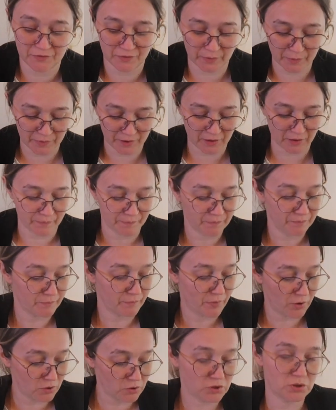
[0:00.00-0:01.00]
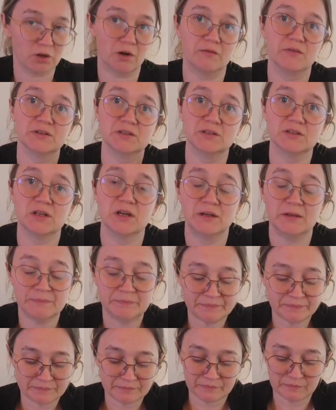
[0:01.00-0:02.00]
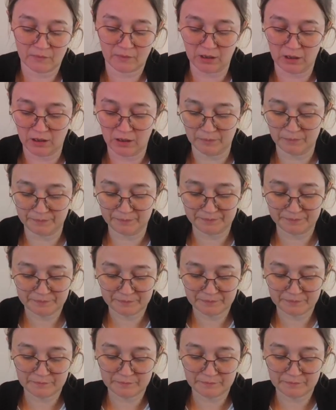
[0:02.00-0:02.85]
from the post office. Um,